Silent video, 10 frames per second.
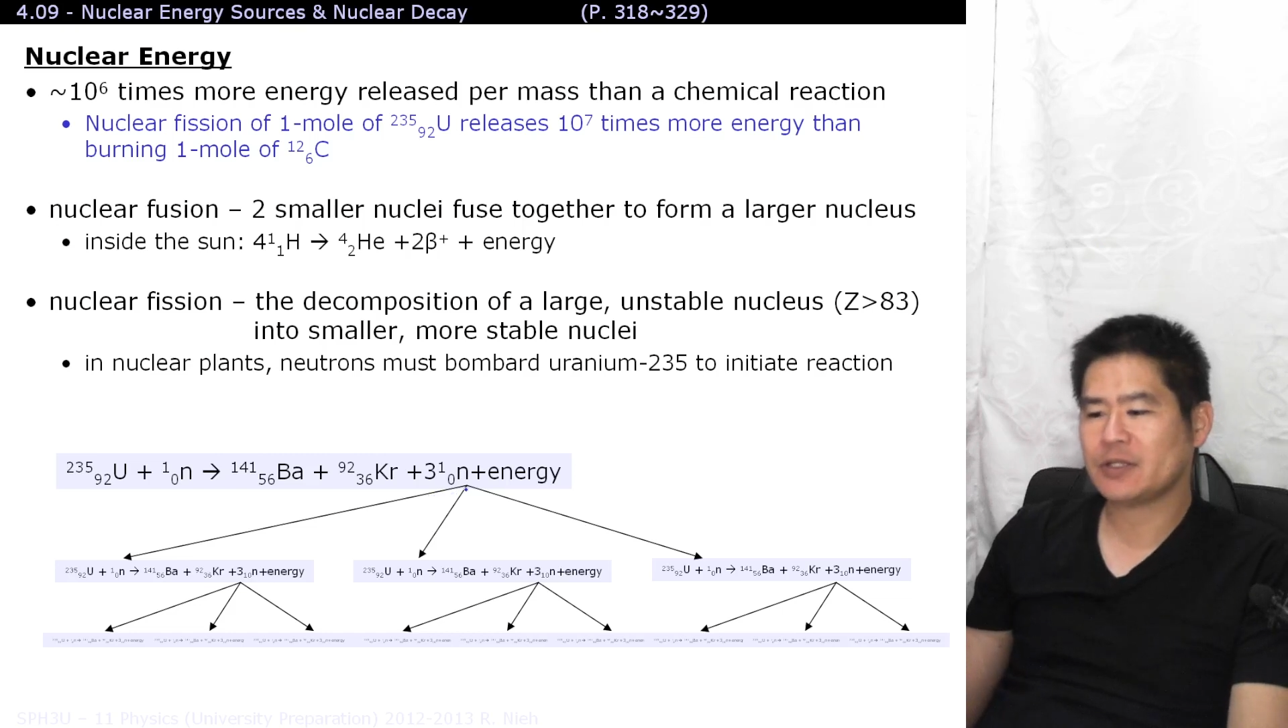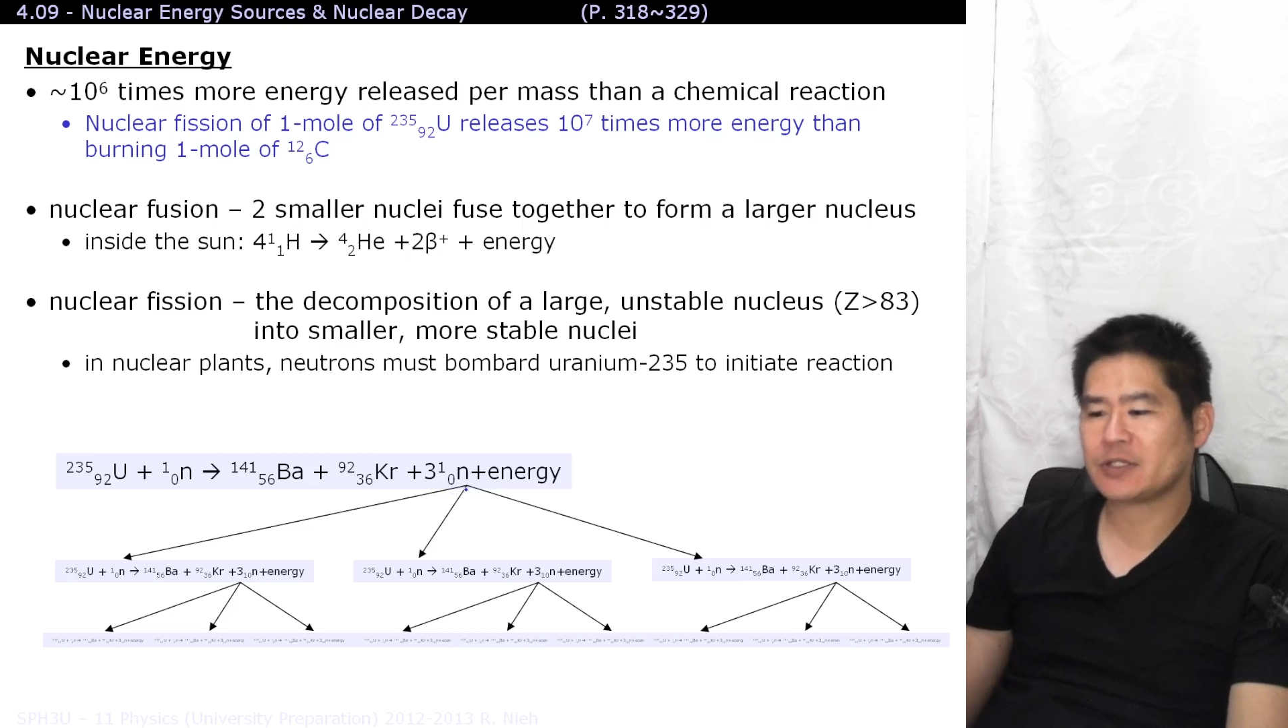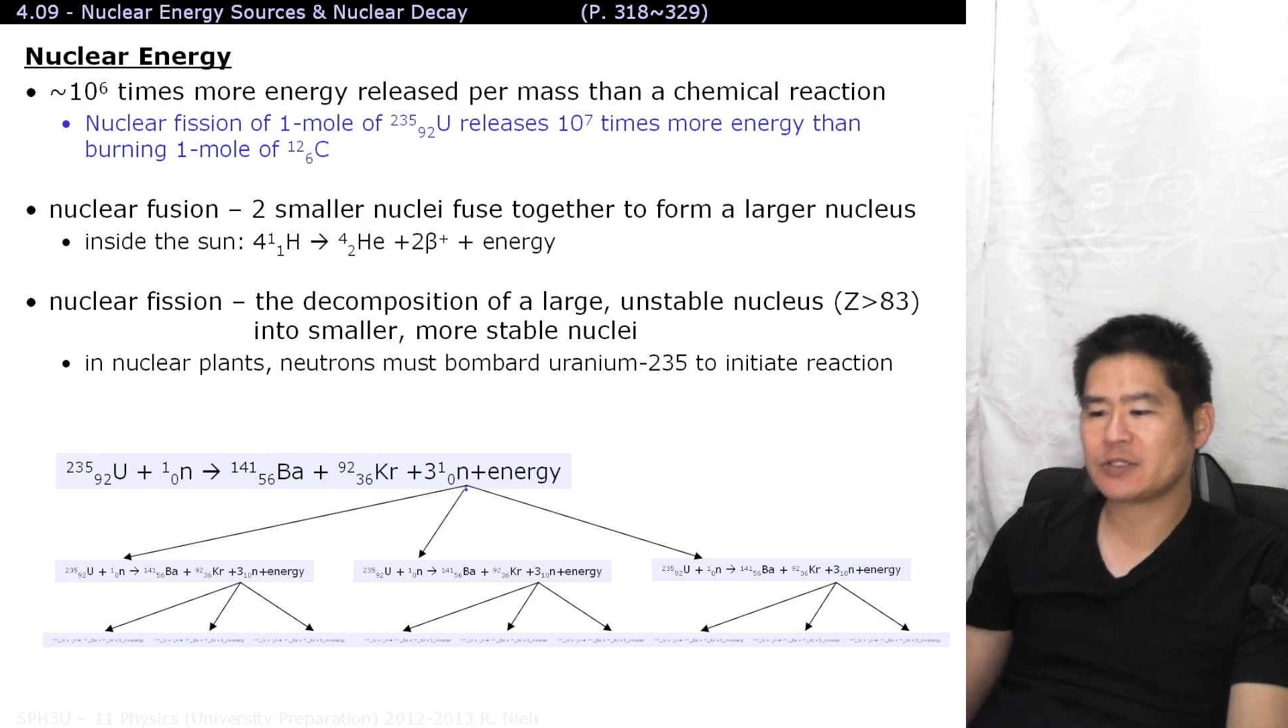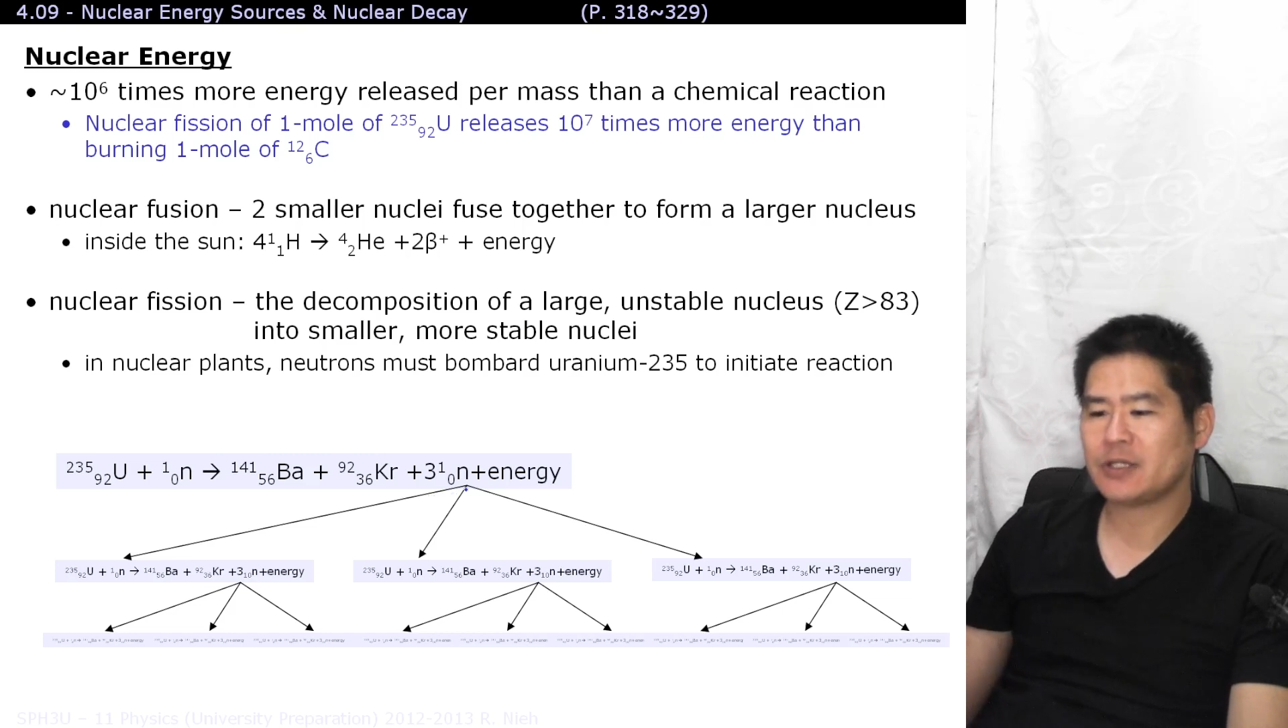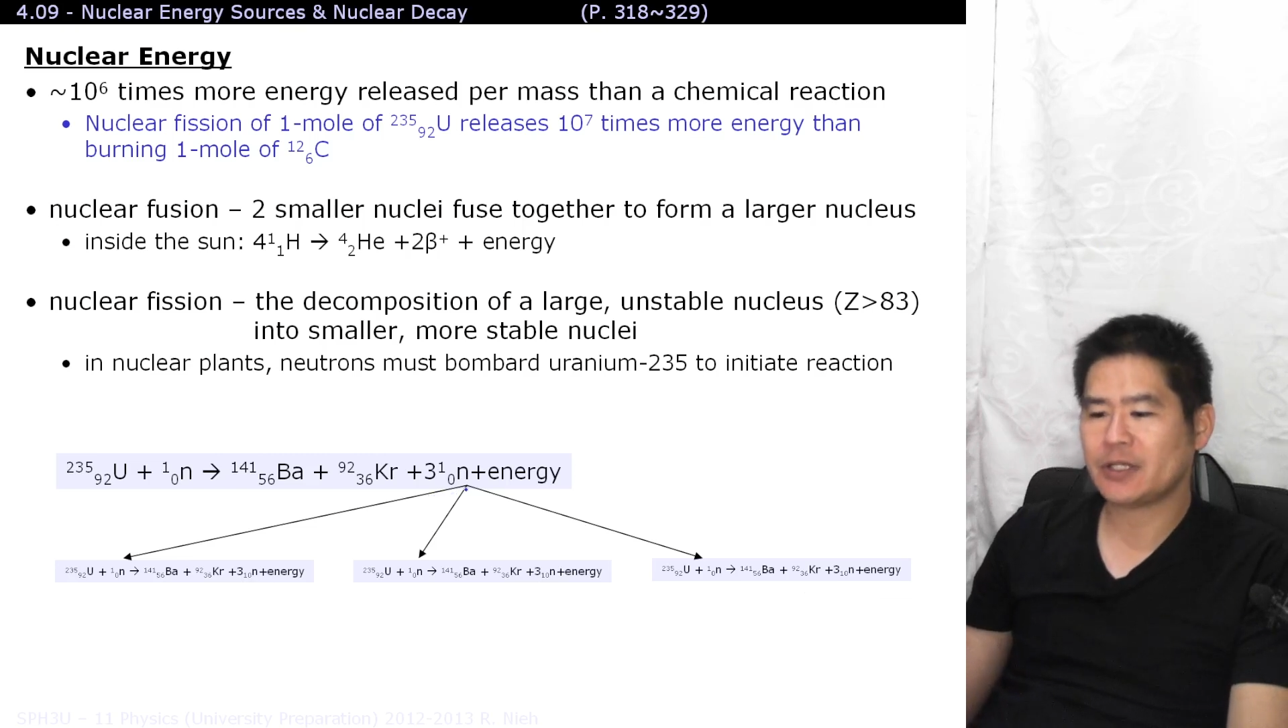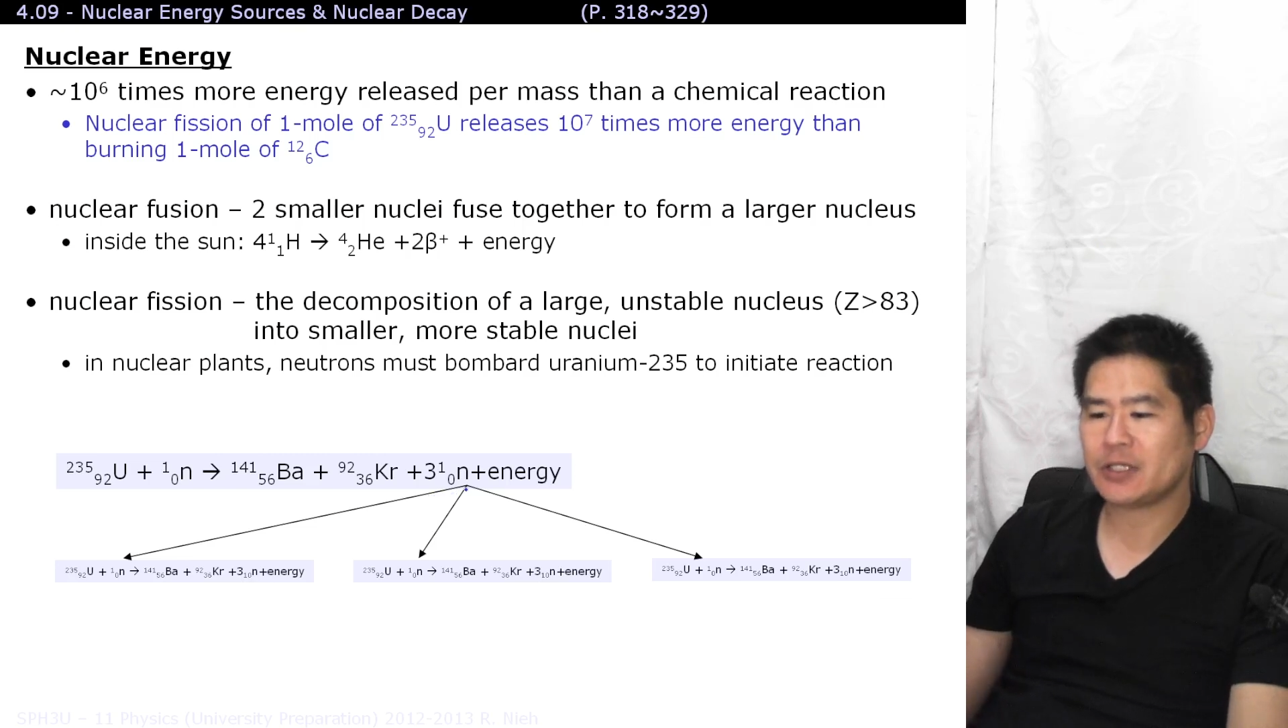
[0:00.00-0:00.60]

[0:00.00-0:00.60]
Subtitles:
this is not